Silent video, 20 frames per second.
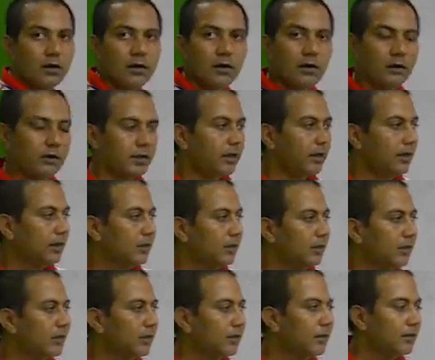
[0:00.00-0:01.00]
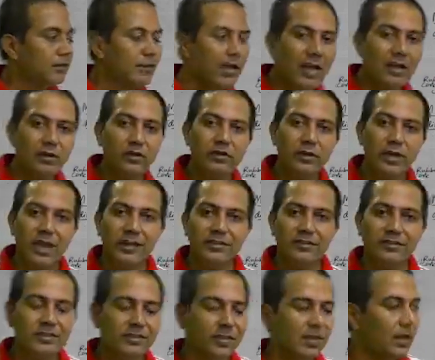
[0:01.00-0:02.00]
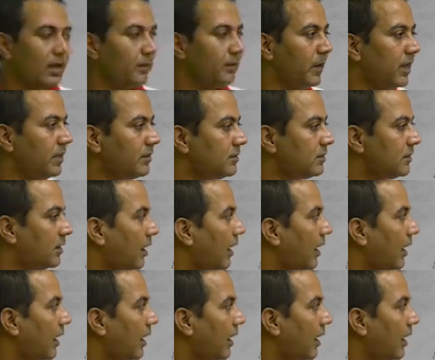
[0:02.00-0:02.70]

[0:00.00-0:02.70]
Okay. Dilute HCl means